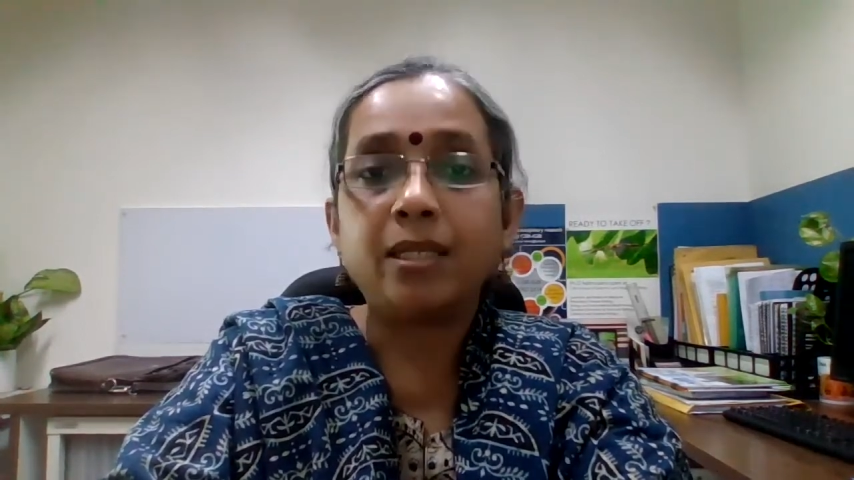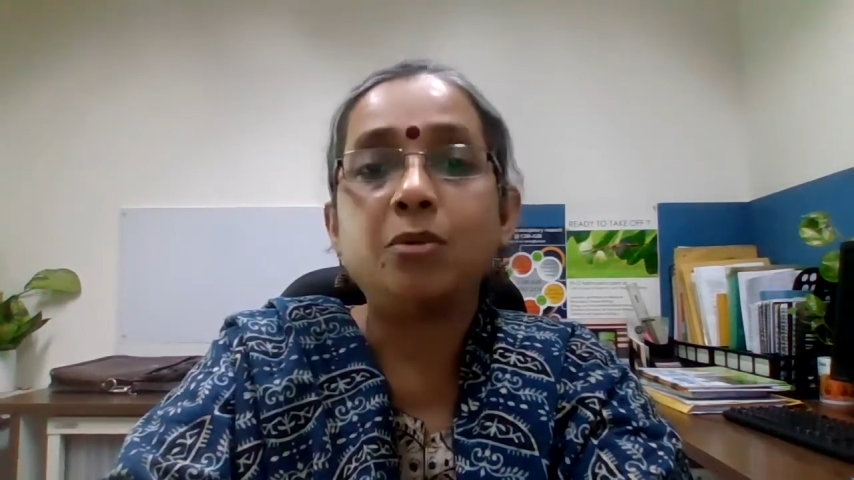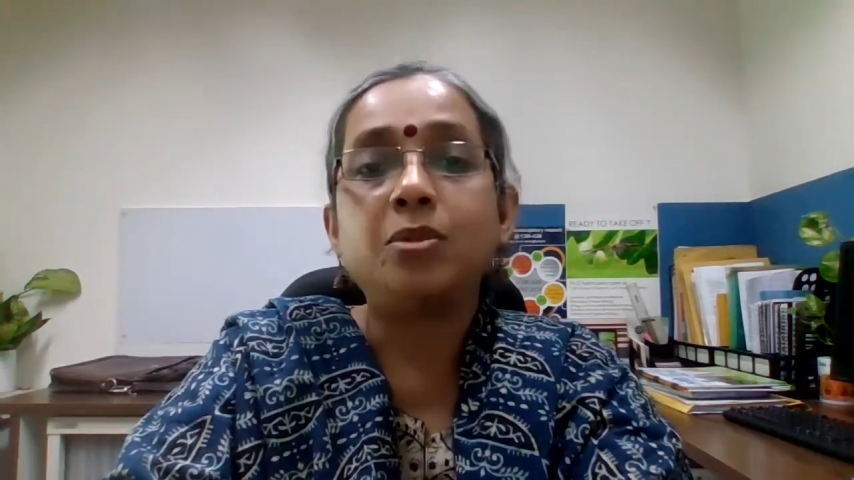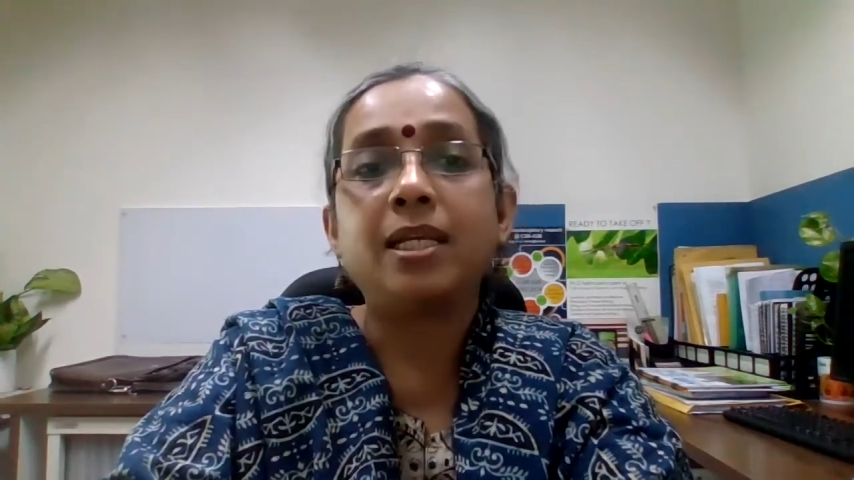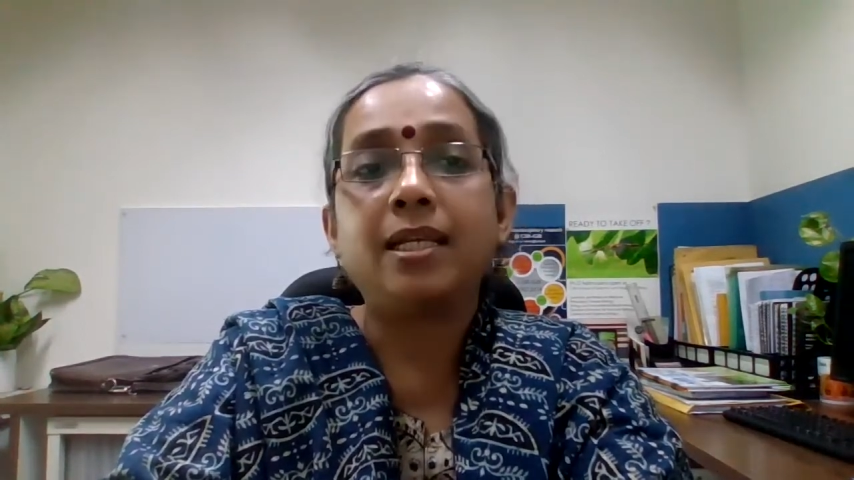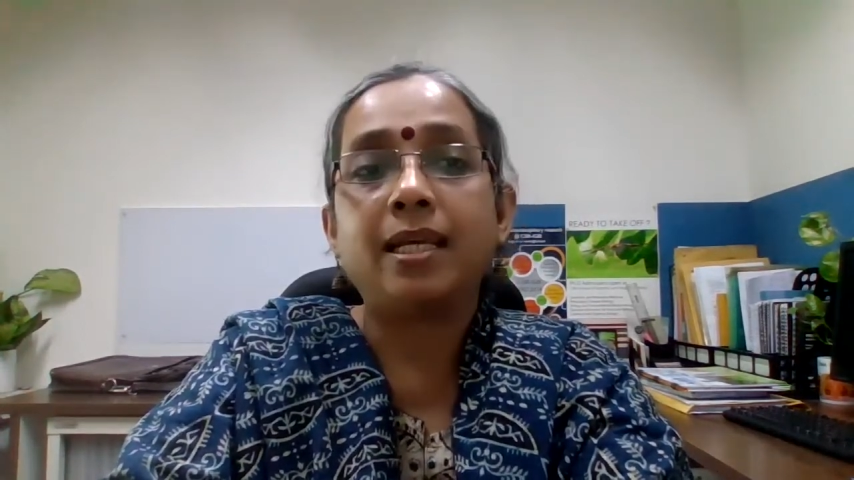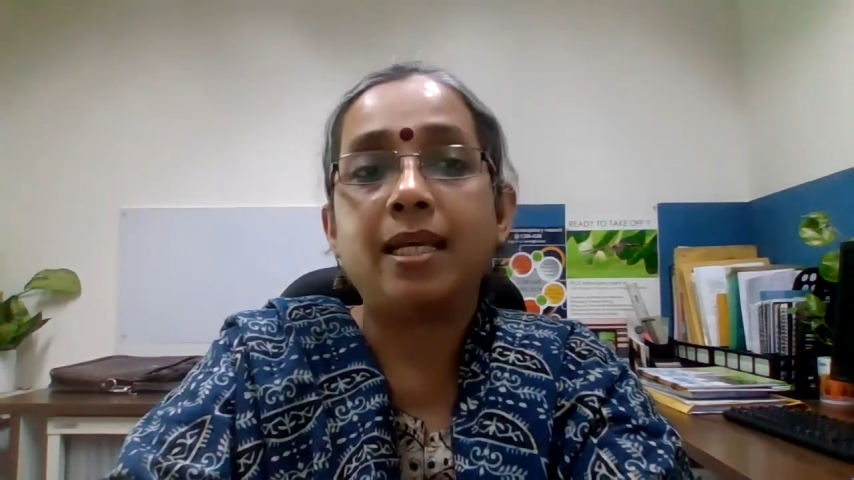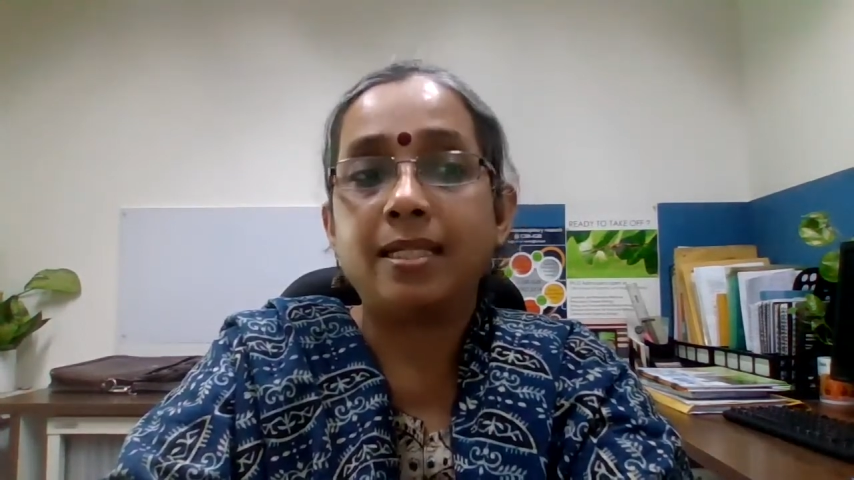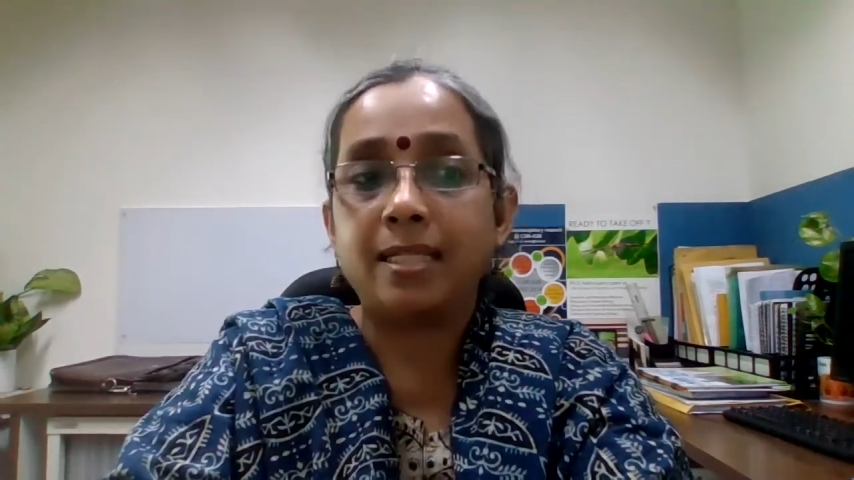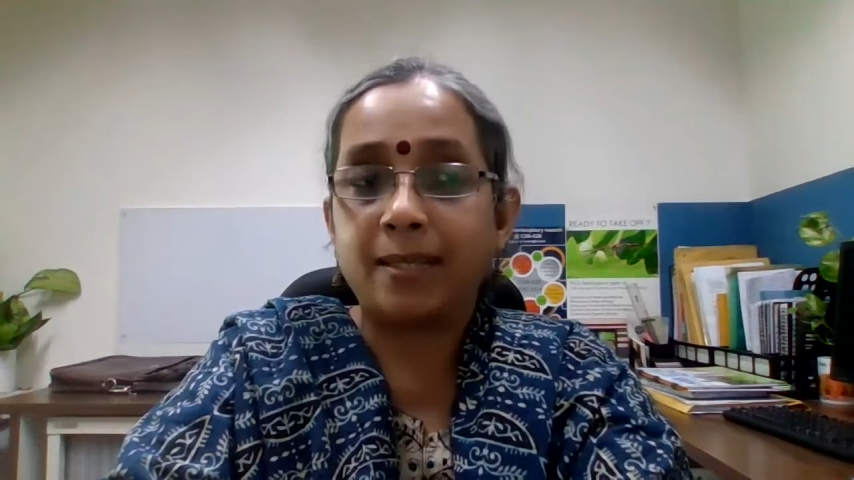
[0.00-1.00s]
New Delhi,
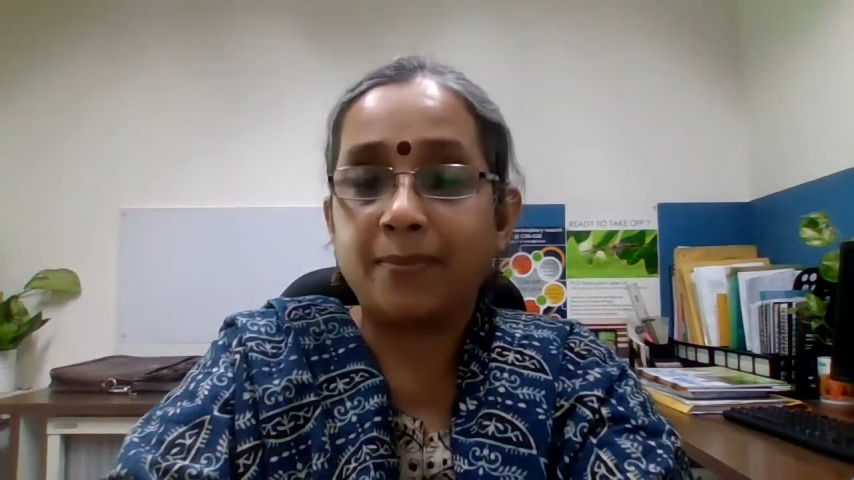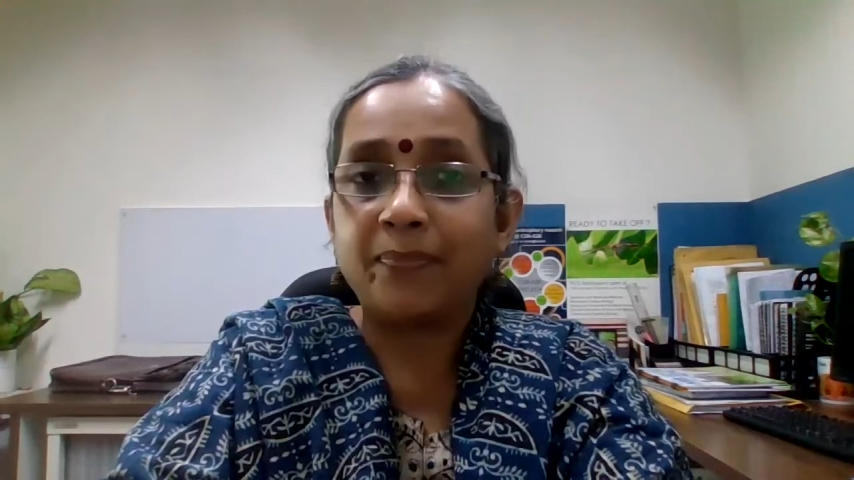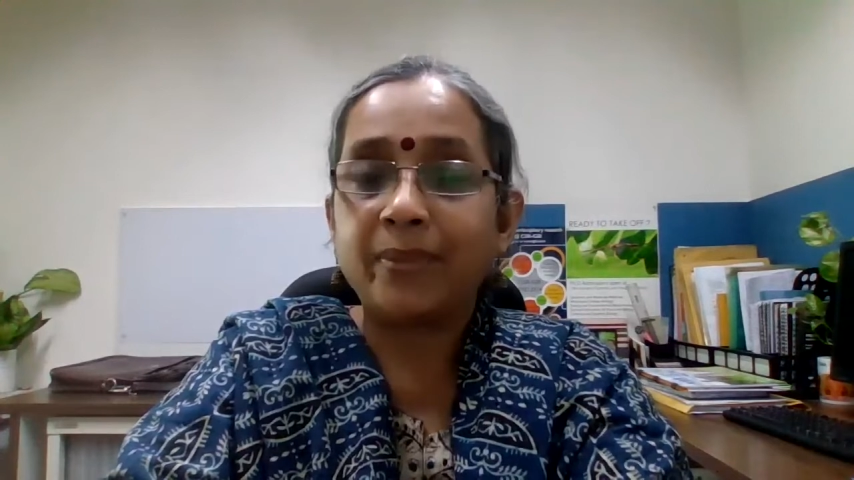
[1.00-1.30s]
India.